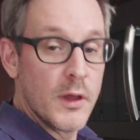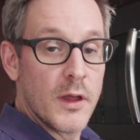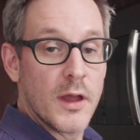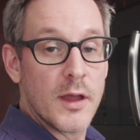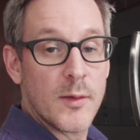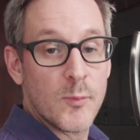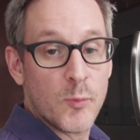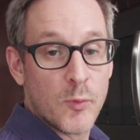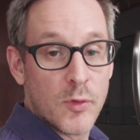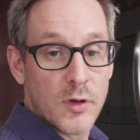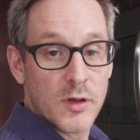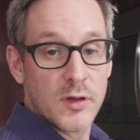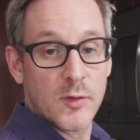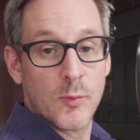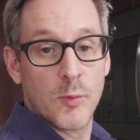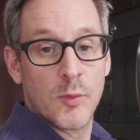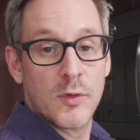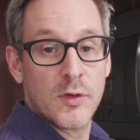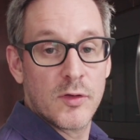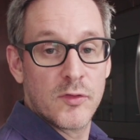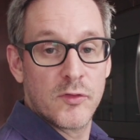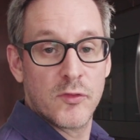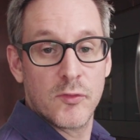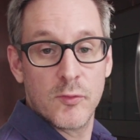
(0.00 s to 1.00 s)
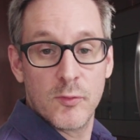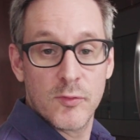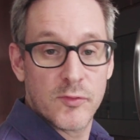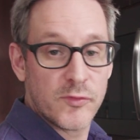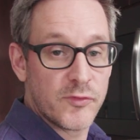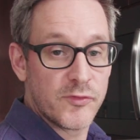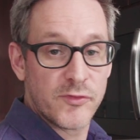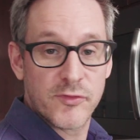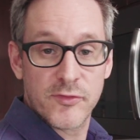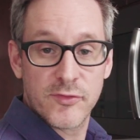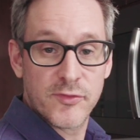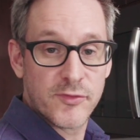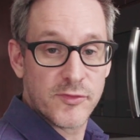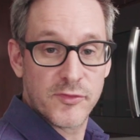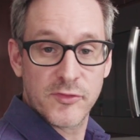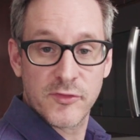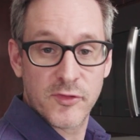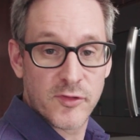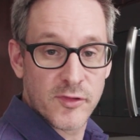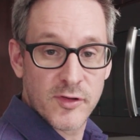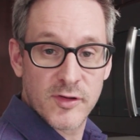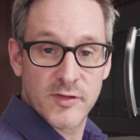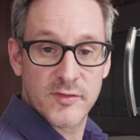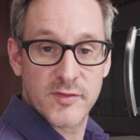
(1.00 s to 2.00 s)
And what you want to do is just
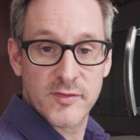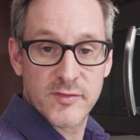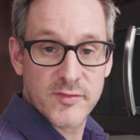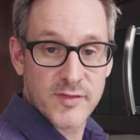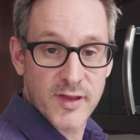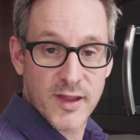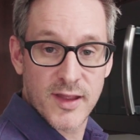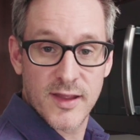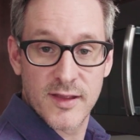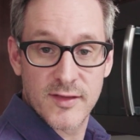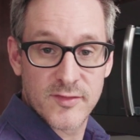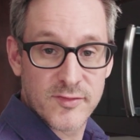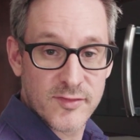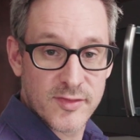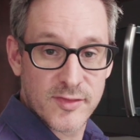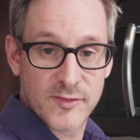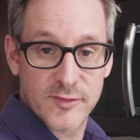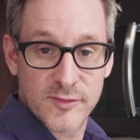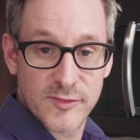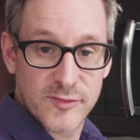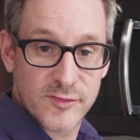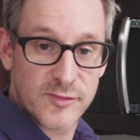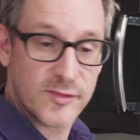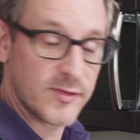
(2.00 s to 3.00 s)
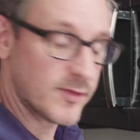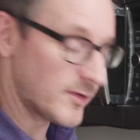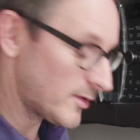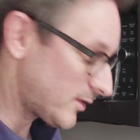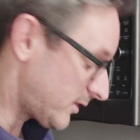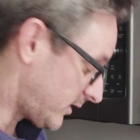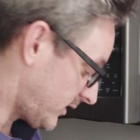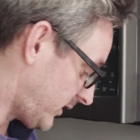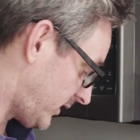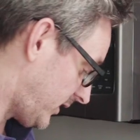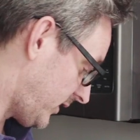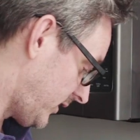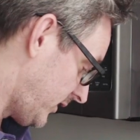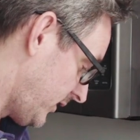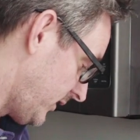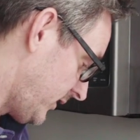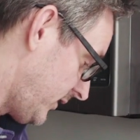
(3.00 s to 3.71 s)
stir to taste. There's certainly